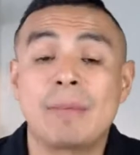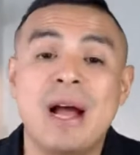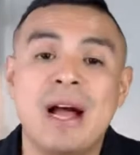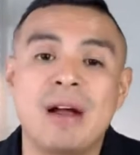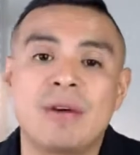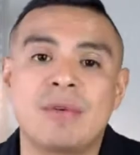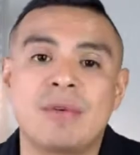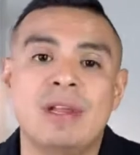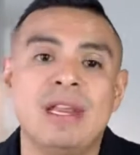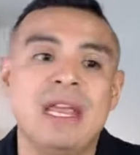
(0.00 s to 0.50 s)

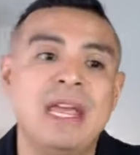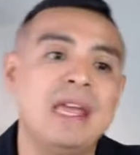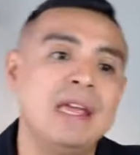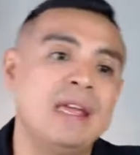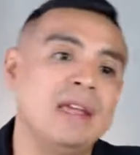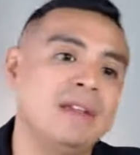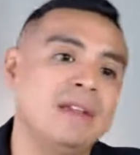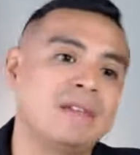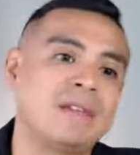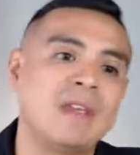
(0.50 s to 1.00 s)
concrete
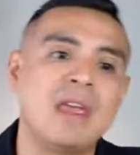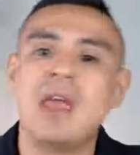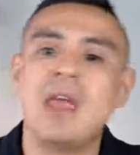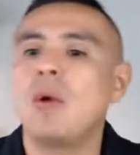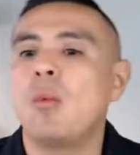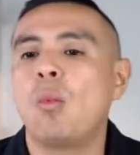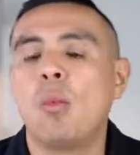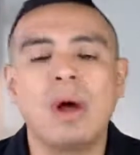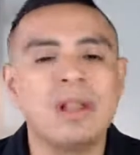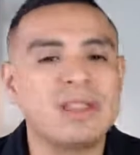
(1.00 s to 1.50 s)
is,
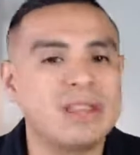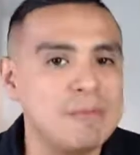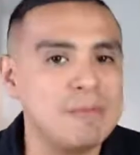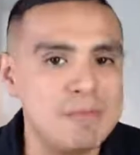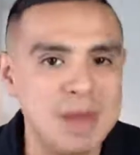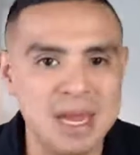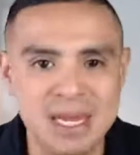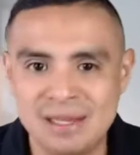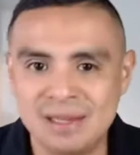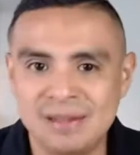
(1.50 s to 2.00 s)
what the
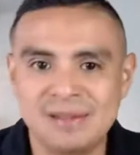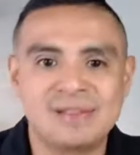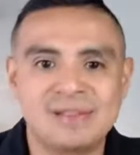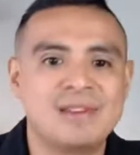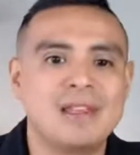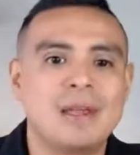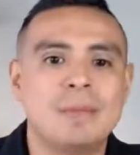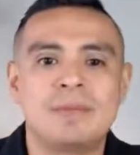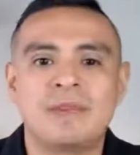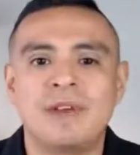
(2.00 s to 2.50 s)
maintenance
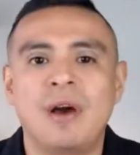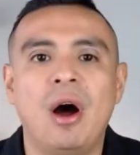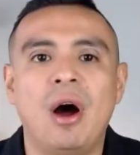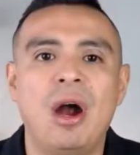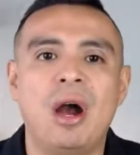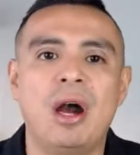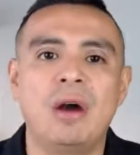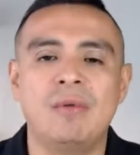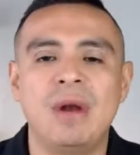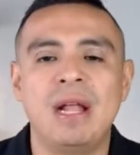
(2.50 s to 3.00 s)
tips
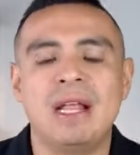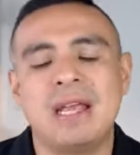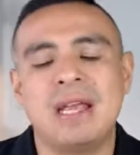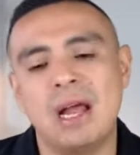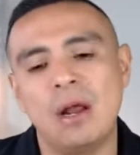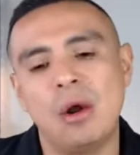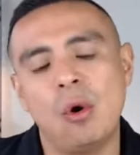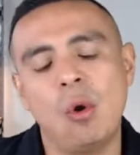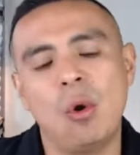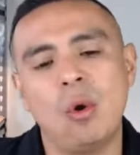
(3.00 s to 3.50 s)
are, right?
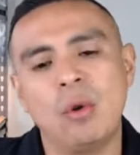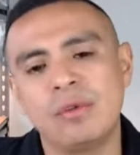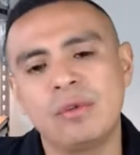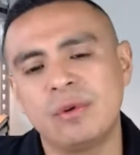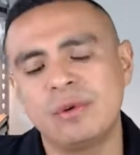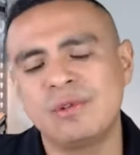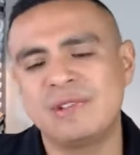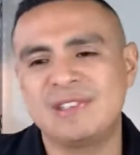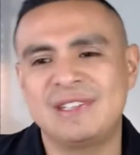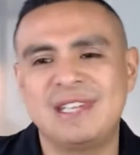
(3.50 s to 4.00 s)
Got all
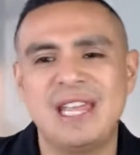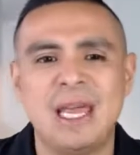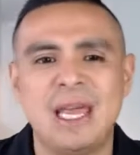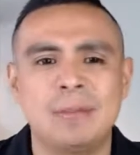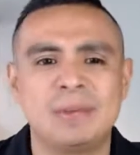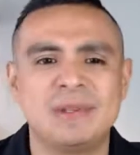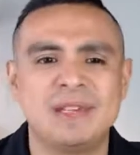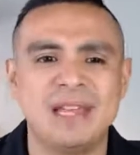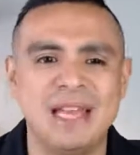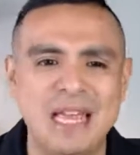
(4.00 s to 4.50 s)
those
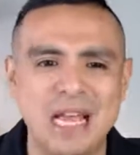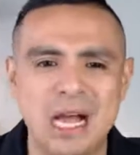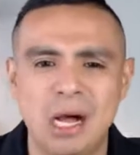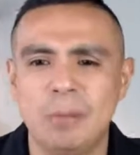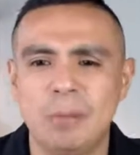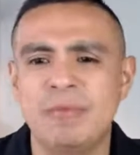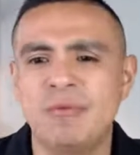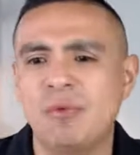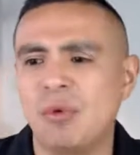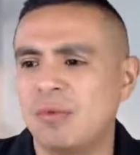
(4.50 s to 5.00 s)
tips that
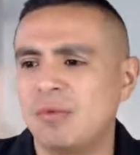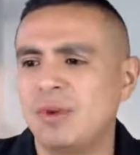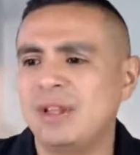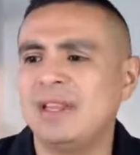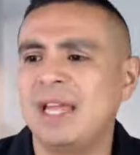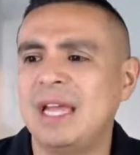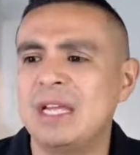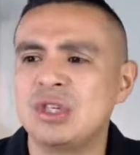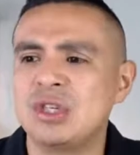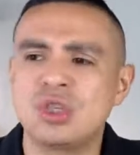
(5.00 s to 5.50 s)
help for
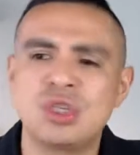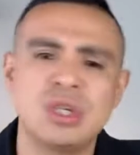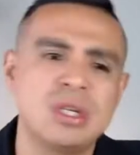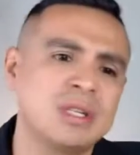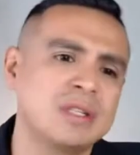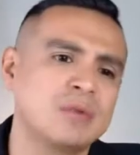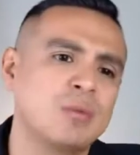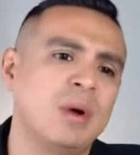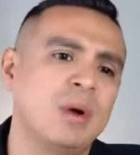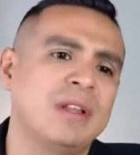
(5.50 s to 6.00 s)
retention,
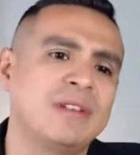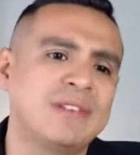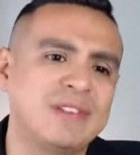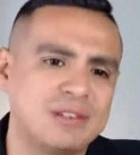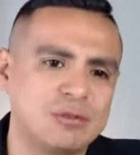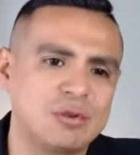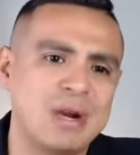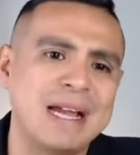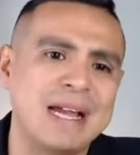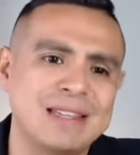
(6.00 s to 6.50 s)
as well as
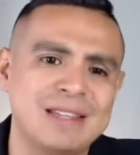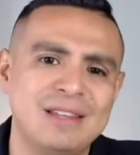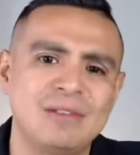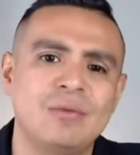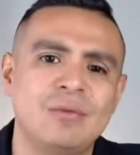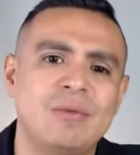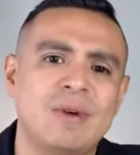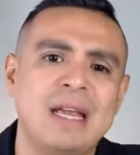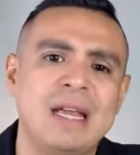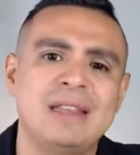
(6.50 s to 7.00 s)
attracting the
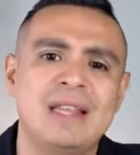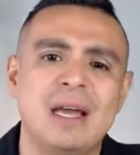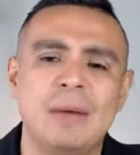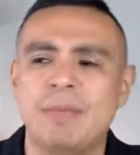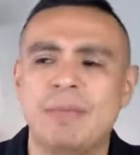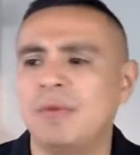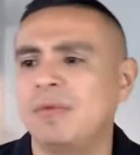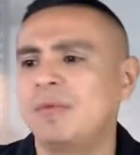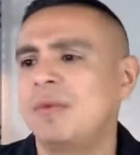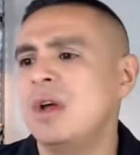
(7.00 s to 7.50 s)
right type
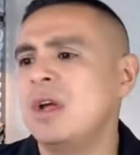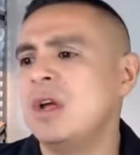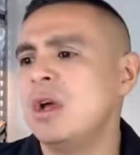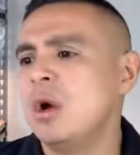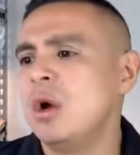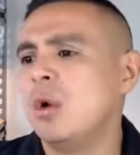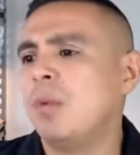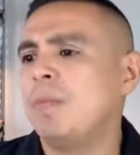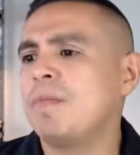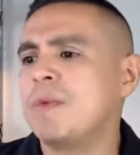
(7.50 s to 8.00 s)
of
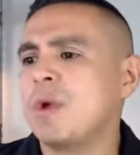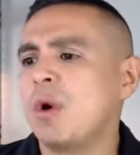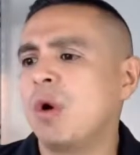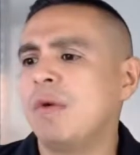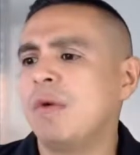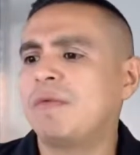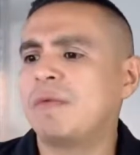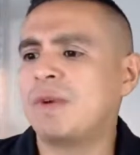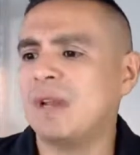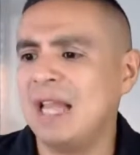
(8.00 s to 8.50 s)

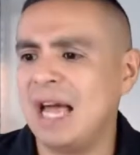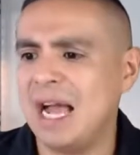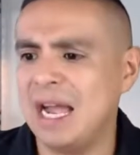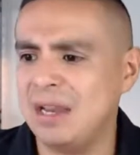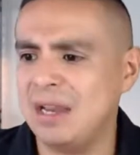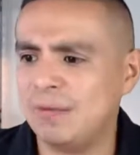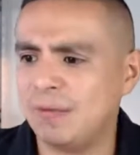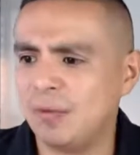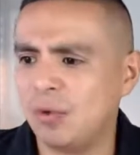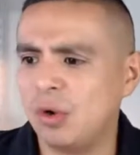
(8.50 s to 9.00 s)

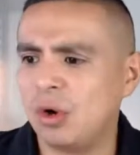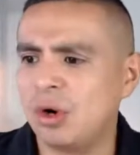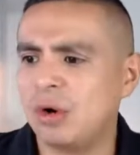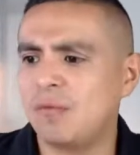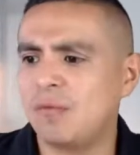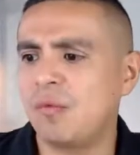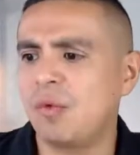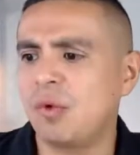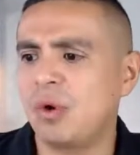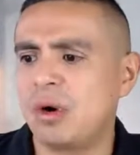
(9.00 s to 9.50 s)
client
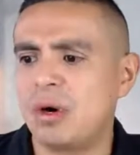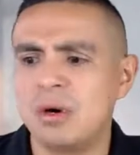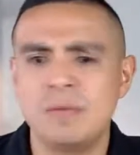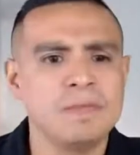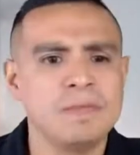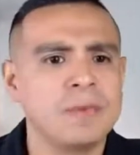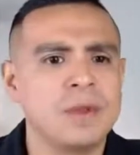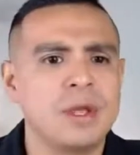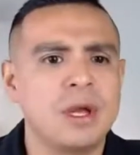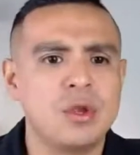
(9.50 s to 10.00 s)
for
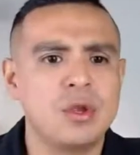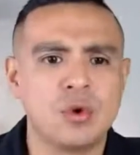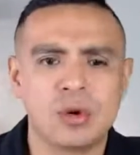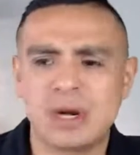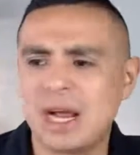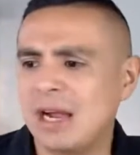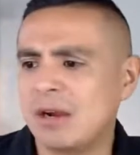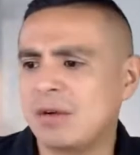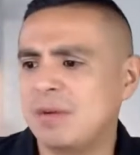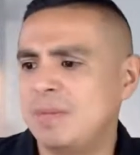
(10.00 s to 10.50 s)
your
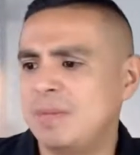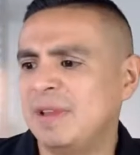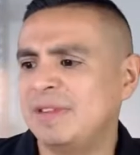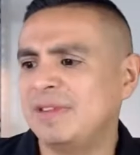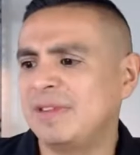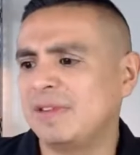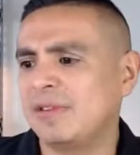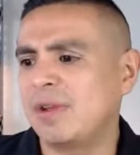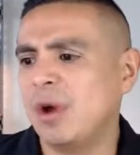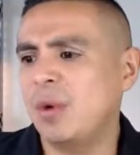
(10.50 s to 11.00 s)
concrete
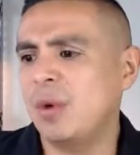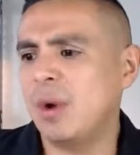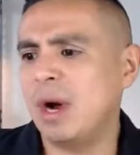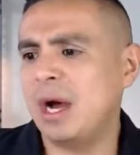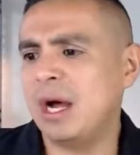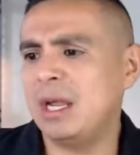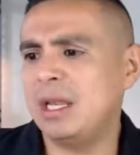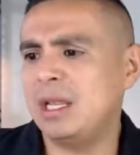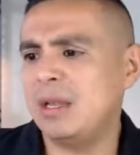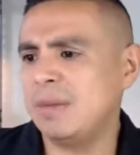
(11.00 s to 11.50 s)
business. So
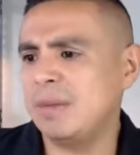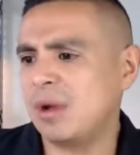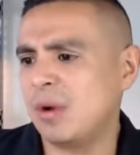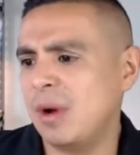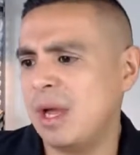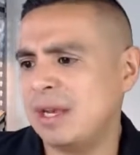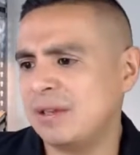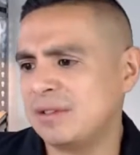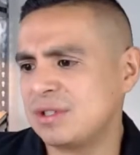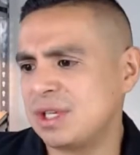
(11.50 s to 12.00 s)
let me go
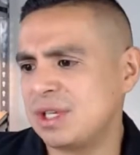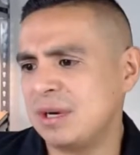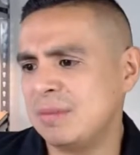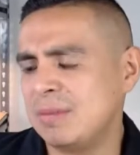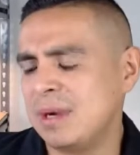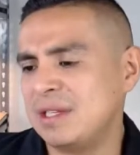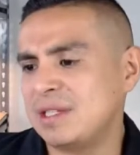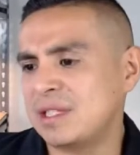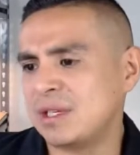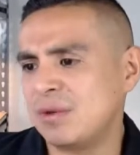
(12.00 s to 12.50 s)
ahead and share
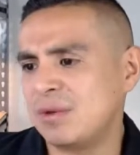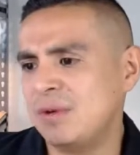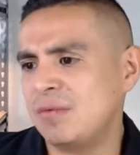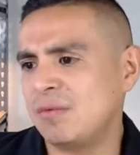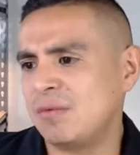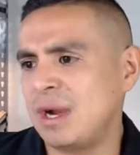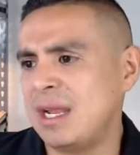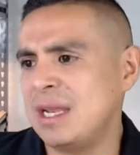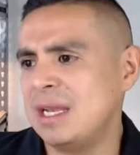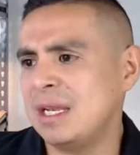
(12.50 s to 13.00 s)
my screen
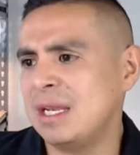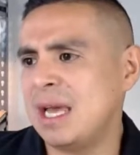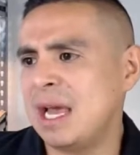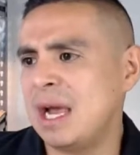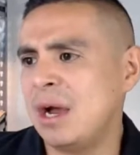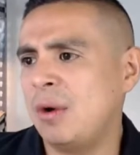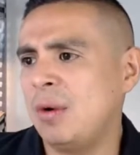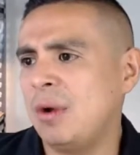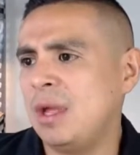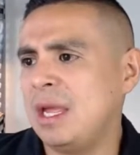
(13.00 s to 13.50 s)
right
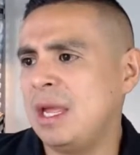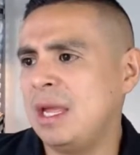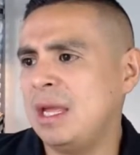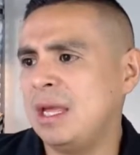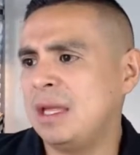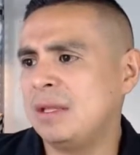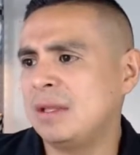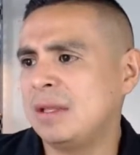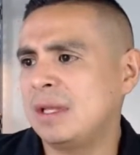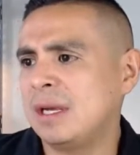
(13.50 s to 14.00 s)
now,
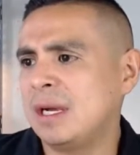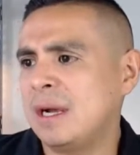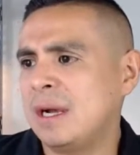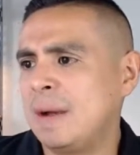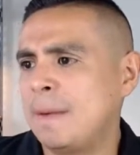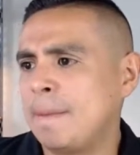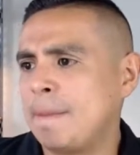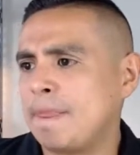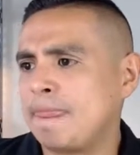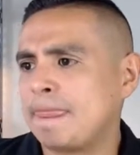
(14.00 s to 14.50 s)
and
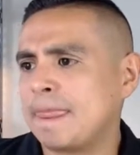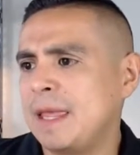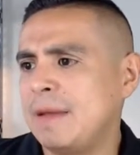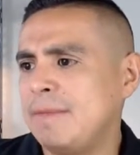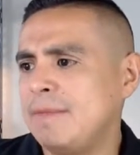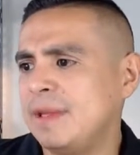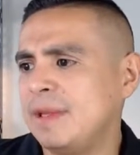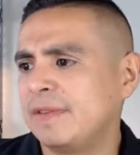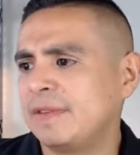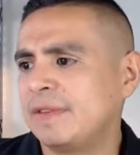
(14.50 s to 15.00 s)
give
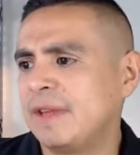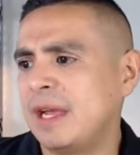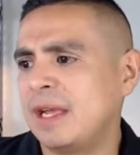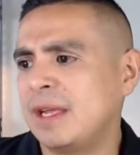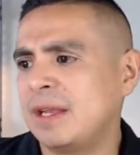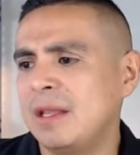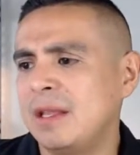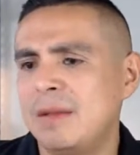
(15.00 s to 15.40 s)
me a second.